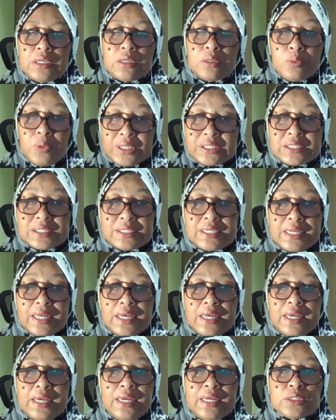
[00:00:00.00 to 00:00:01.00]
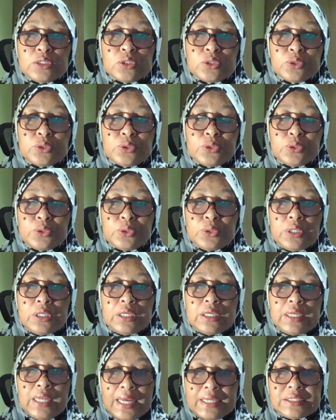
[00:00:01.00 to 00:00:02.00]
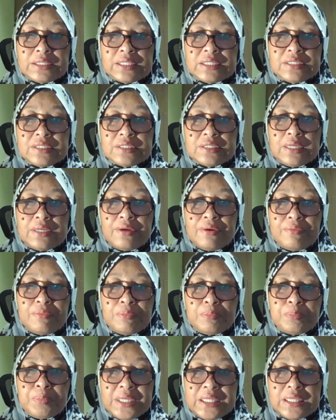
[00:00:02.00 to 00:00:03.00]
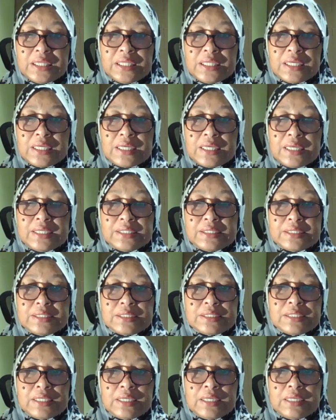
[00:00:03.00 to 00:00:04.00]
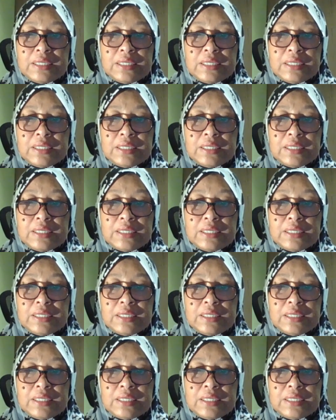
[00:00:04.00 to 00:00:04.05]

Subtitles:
questionnaire to licensed PTs,